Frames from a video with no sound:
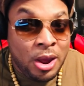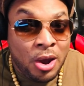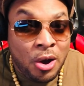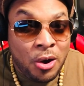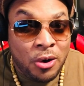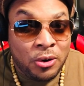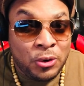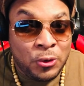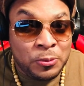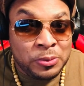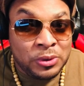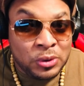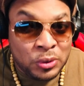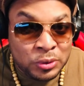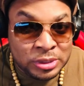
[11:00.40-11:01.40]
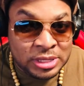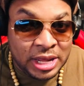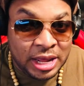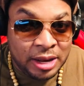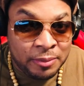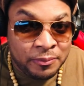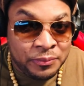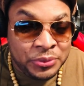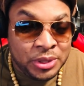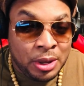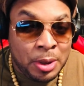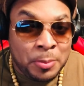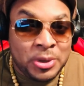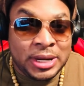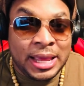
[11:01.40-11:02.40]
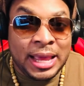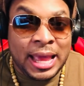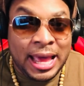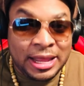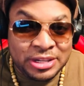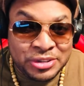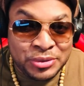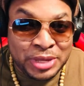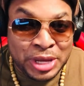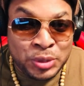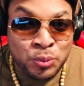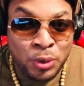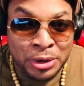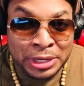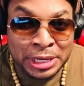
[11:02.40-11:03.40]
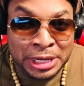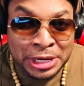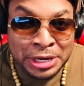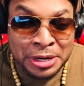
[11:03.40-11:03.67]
or upload time but I had to get one in